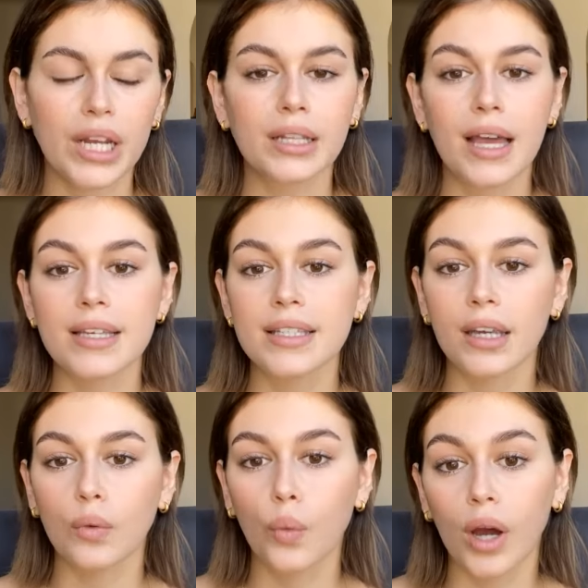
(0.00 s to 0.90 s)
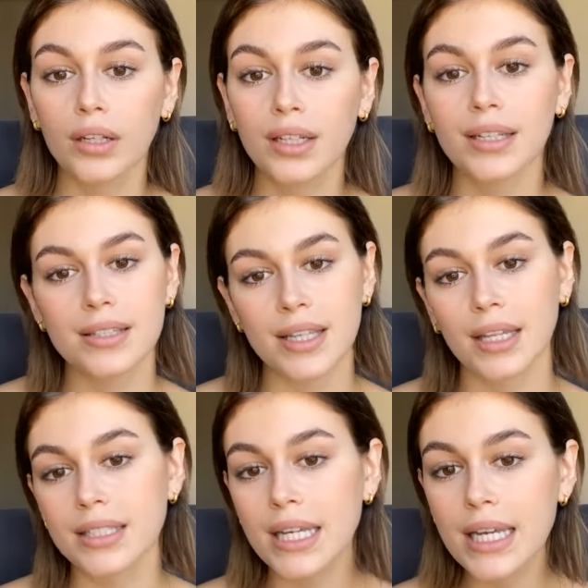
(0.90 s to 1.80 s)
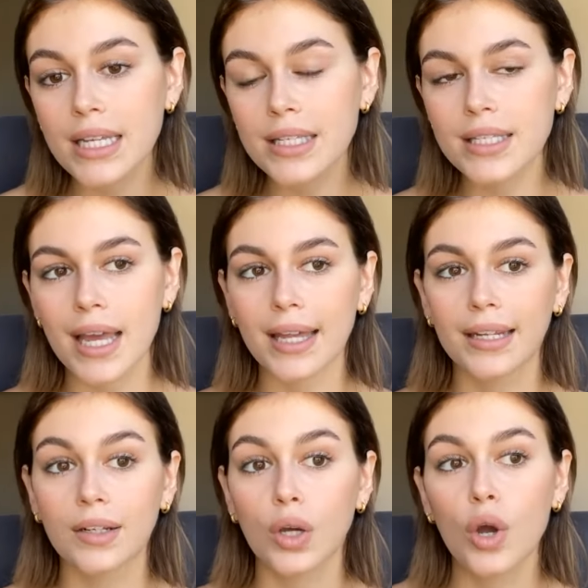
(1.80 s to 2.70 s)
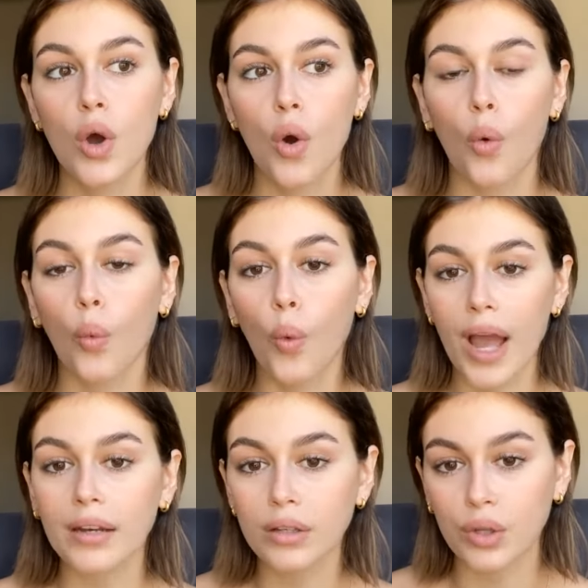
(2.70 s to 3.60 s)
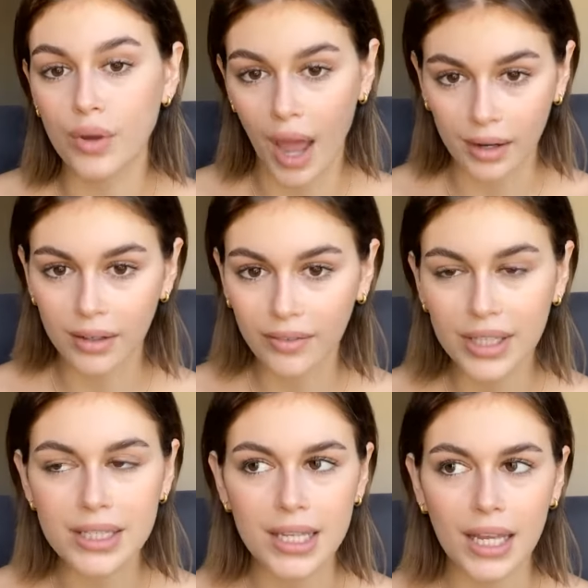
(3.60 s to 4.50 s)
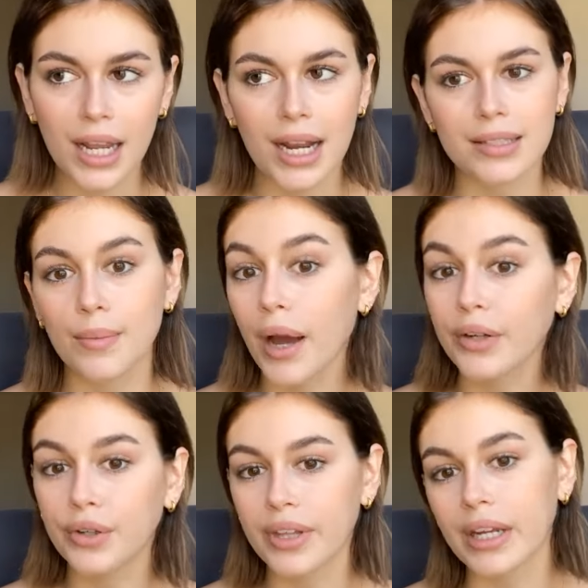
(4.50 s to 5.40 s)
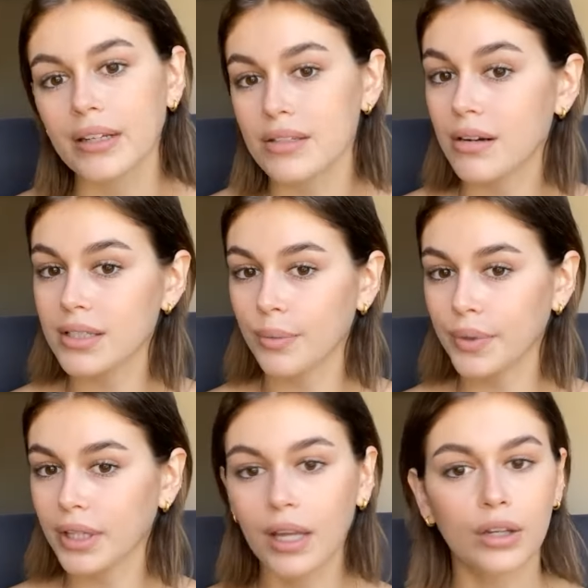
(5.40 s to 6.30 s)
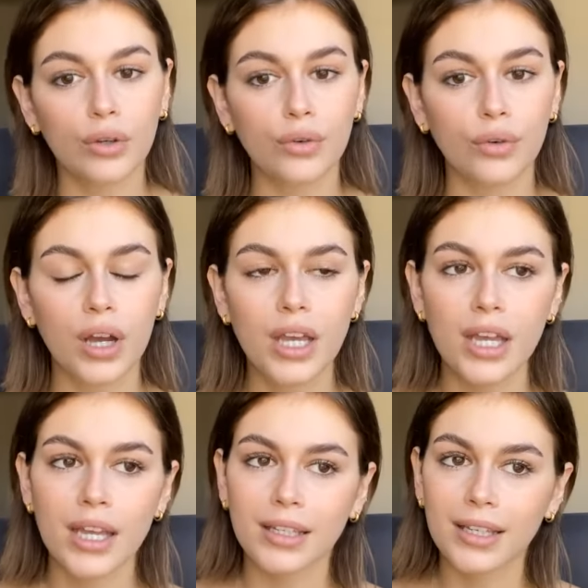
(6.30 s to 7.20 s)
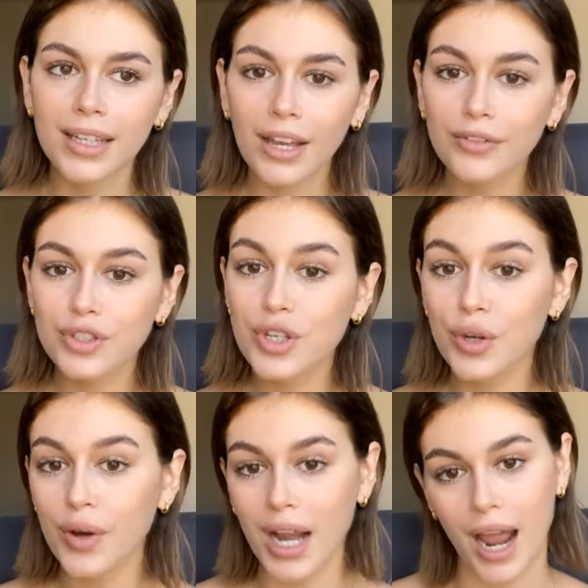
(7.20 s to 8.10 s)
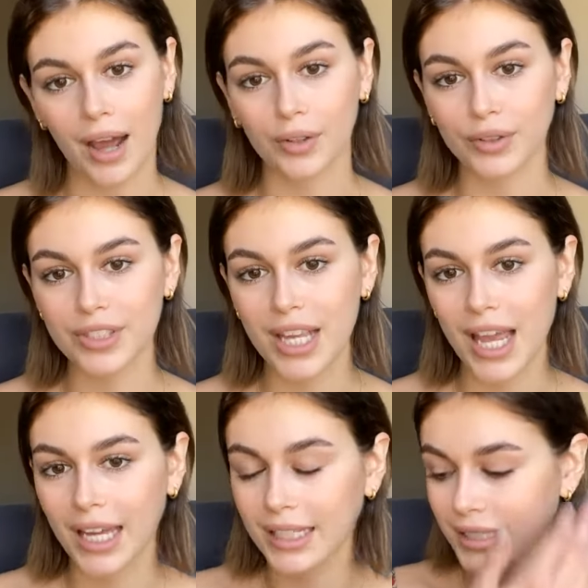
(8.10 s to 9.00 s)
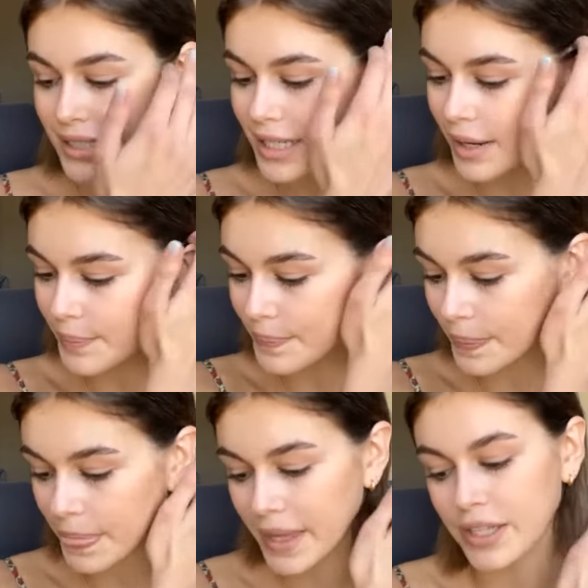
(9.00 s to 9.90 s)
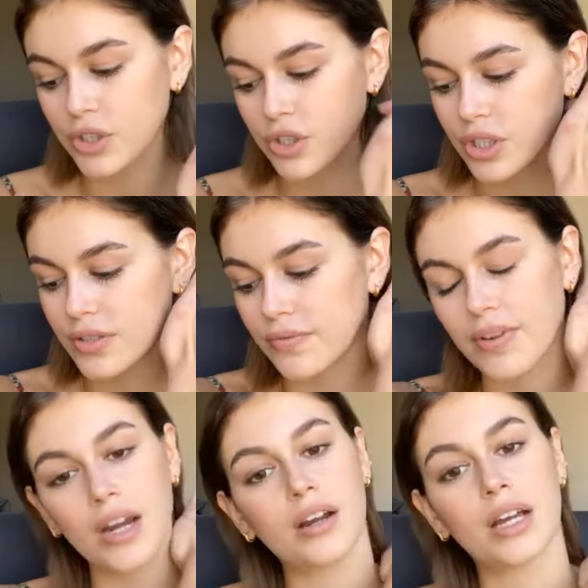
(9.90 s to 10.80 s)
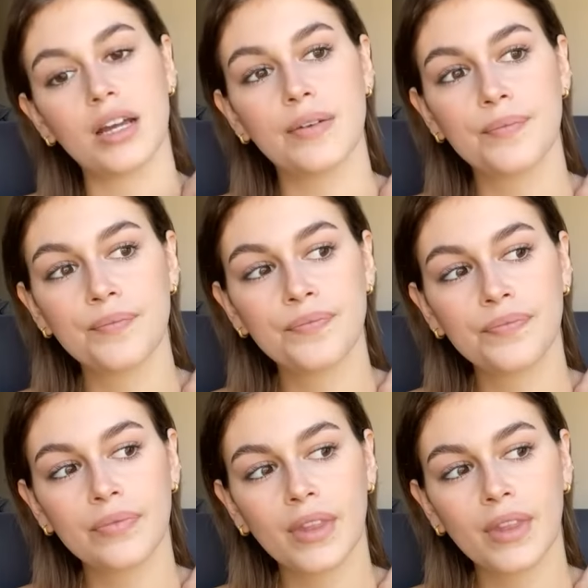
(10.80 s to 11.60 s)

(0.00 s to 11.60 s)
realizing what consent is and when you can give consent, and as a minor, that is not something that you can give to an adult, and um, it's just very